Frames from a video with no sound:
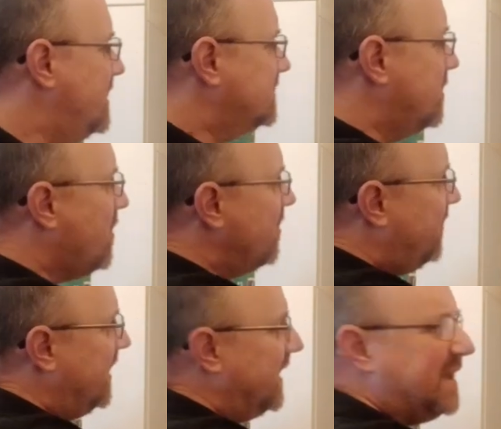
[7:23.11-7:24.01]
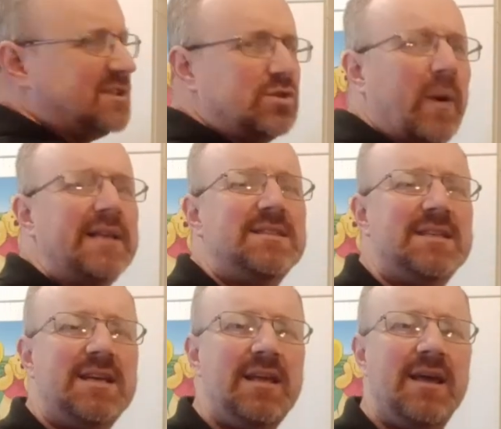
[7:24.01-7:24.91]
So my feeling is
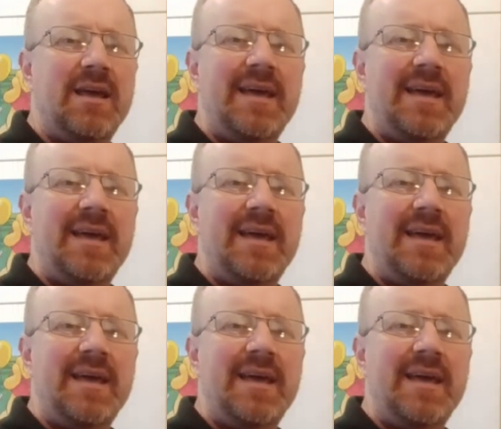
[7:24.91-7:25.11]
20